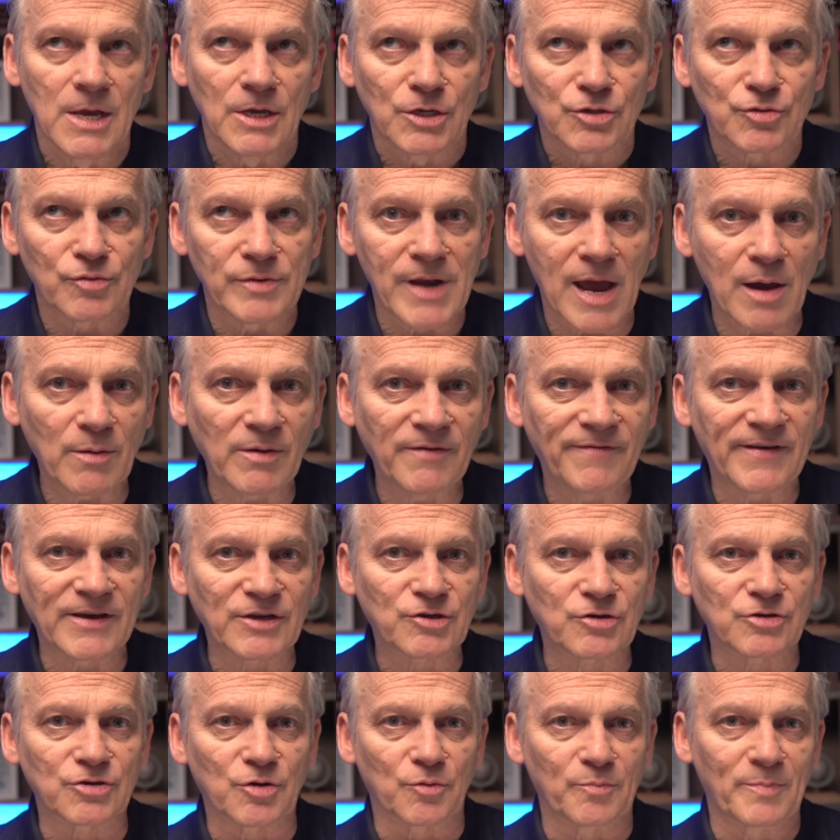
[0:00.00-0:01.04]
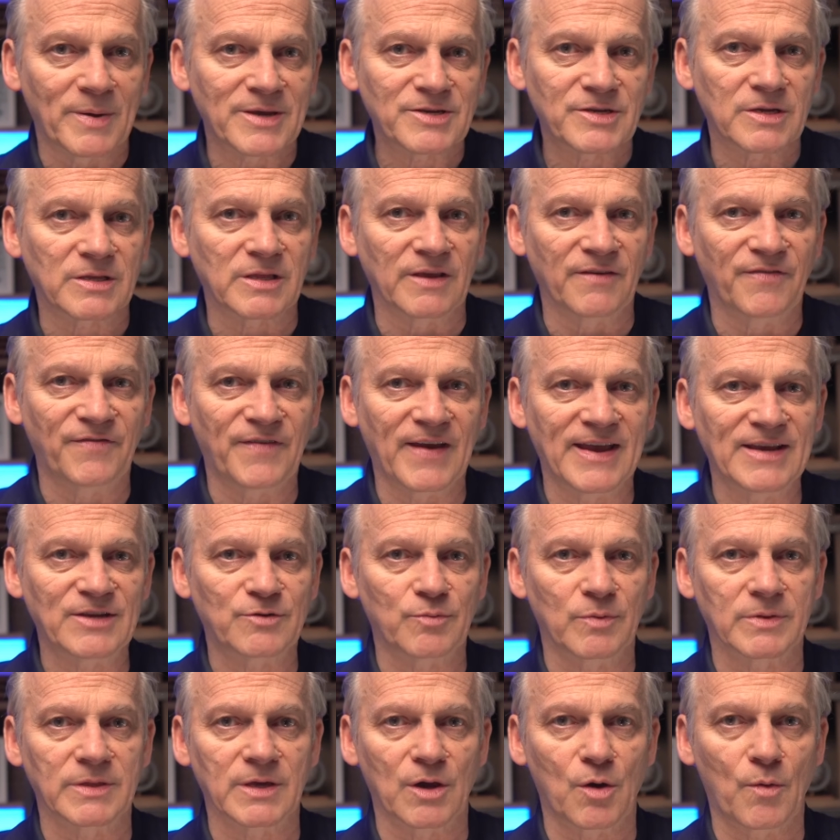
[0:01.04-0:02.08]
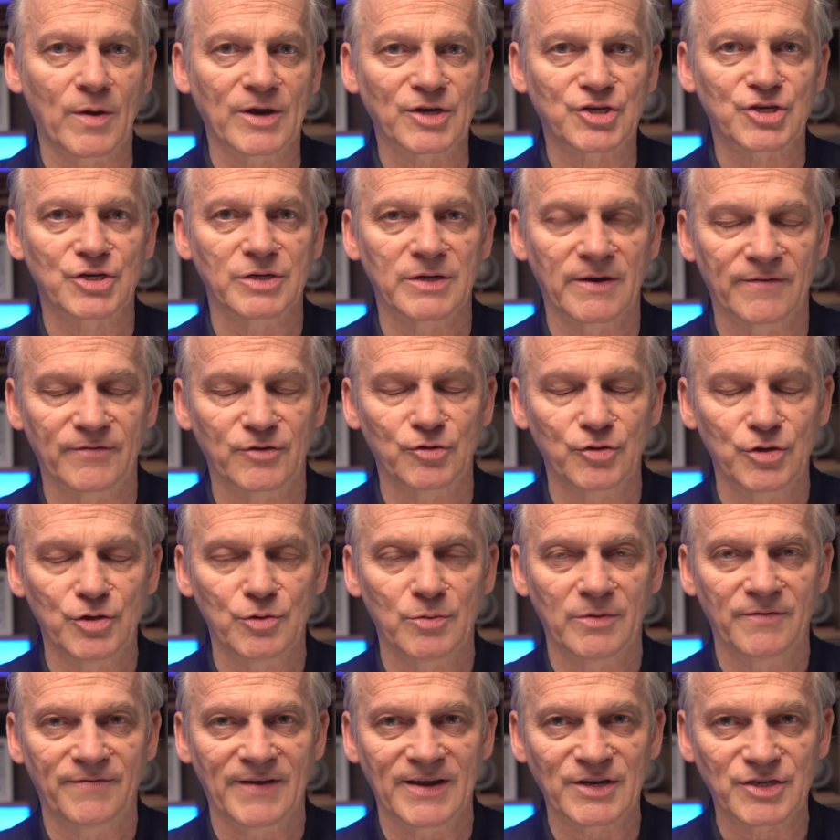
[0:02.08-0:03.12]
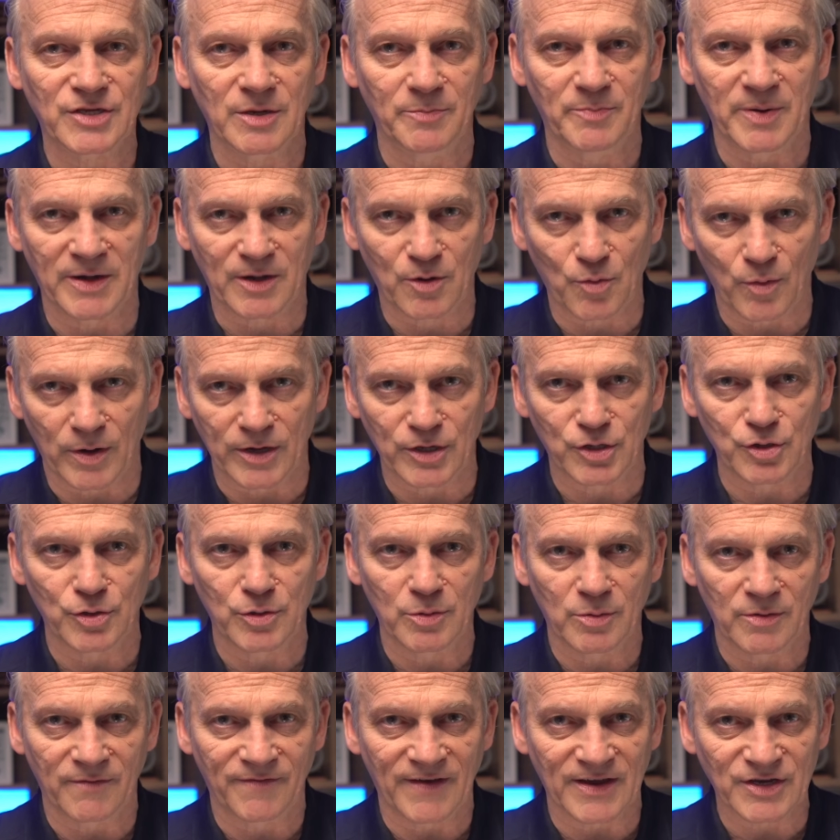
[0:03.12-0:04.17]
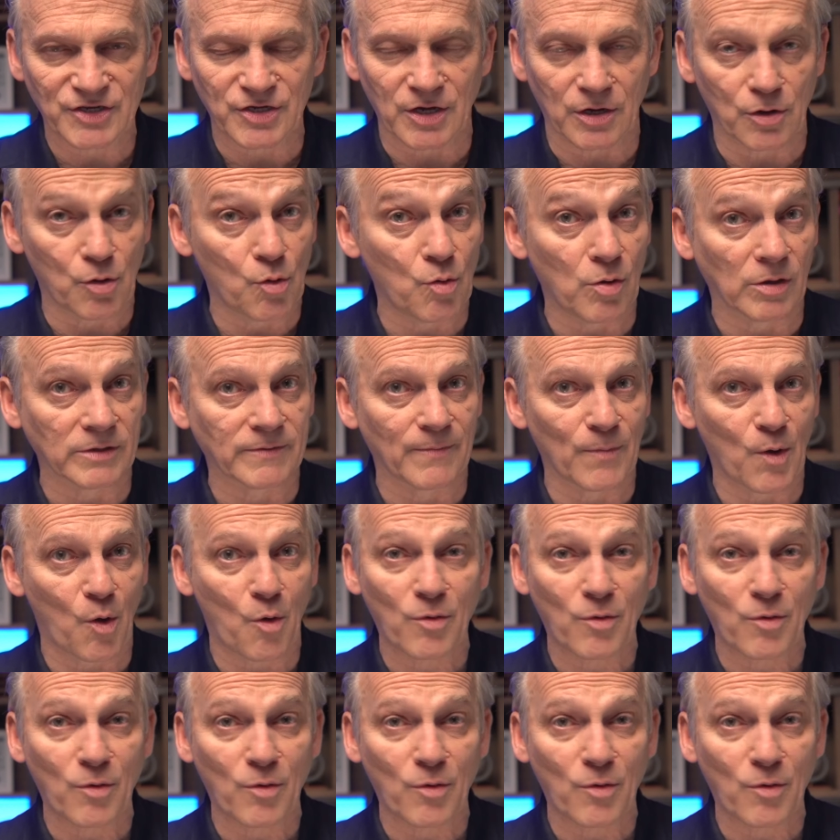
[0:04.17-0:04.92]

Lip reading: So now investors are basically faced with the question of, do you invest in Bitcoin? Do you invest in gold?